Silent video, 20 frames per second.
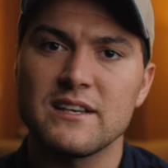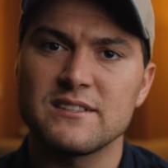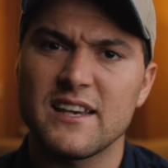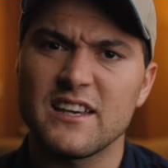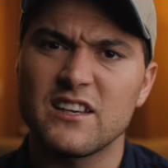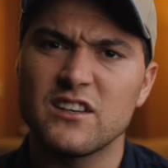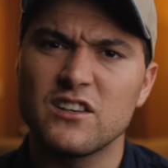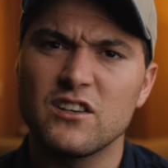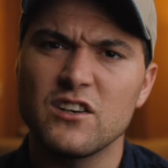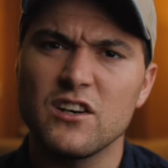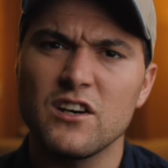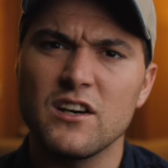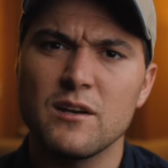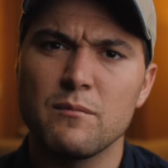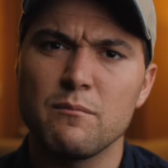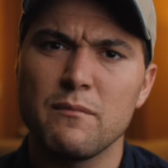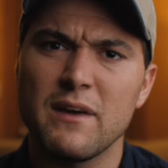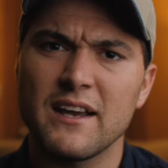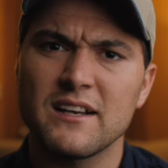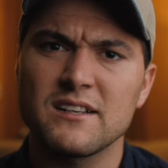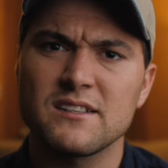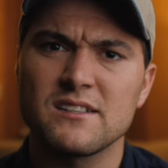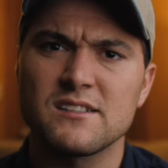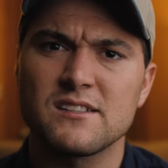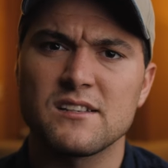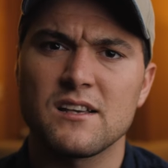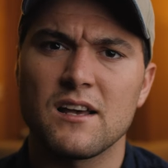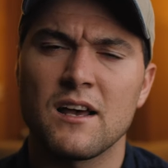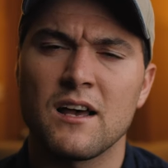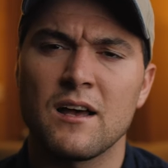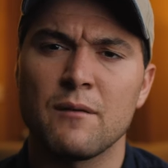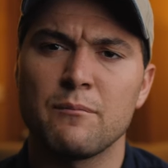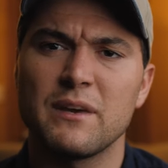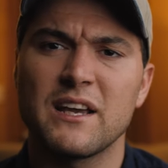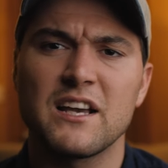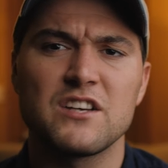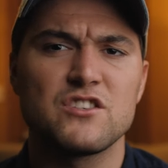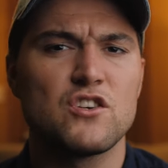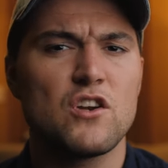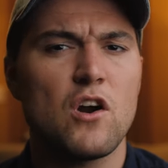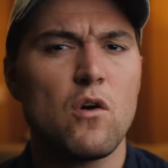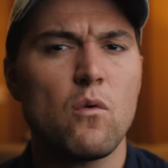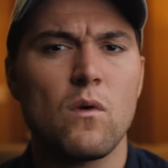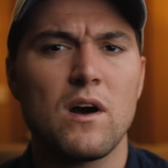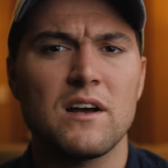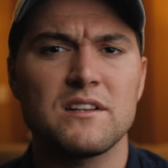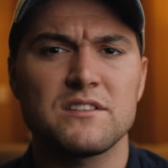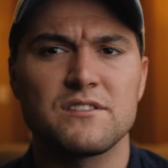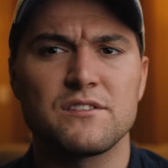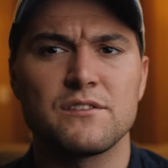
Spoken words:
is a good mix because you don't want